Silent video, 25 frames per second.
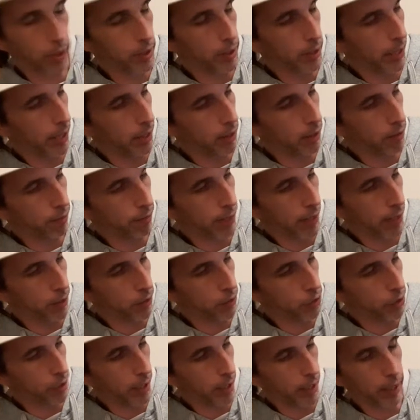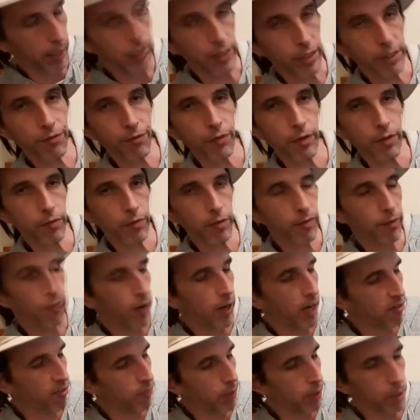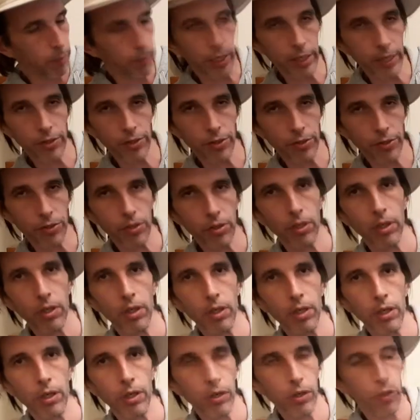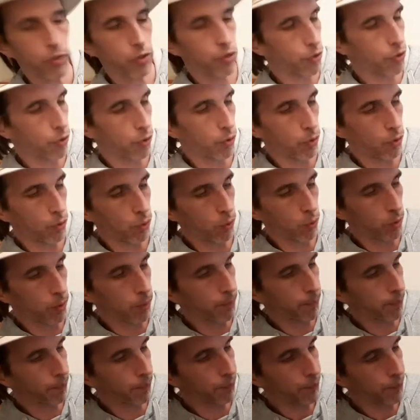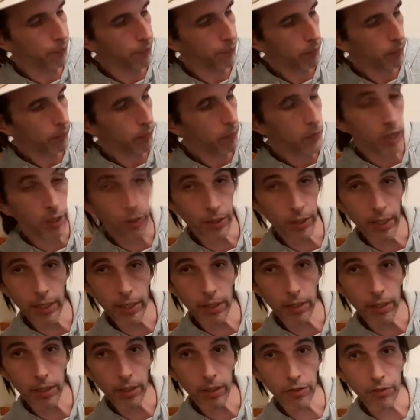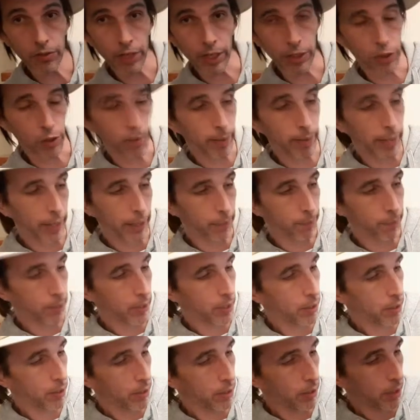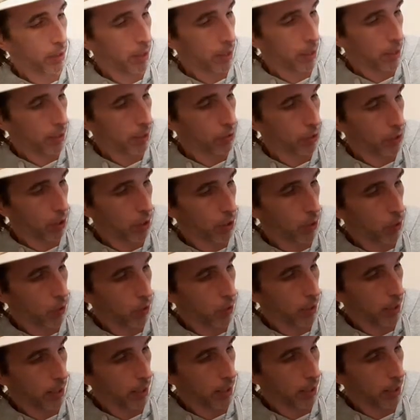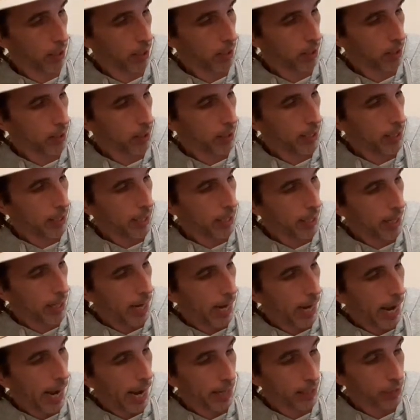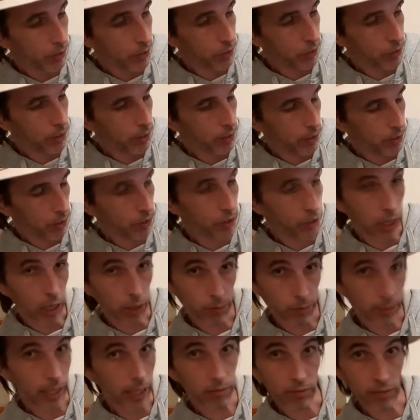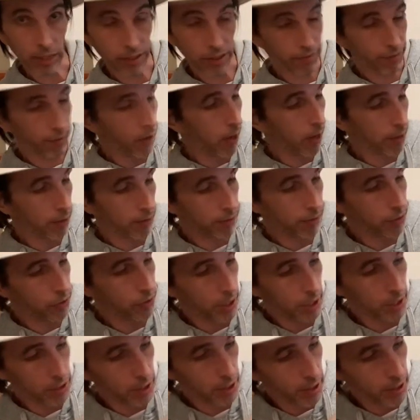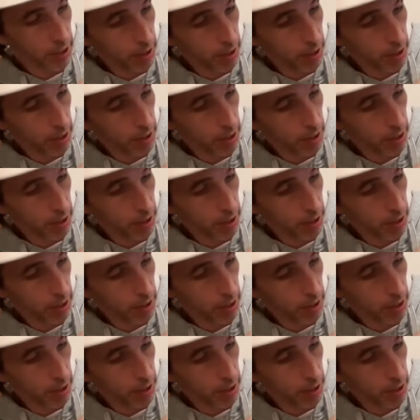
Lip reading: there, the flange there, it's 55 millimeters to the centre plane. So, and that's fine for CCD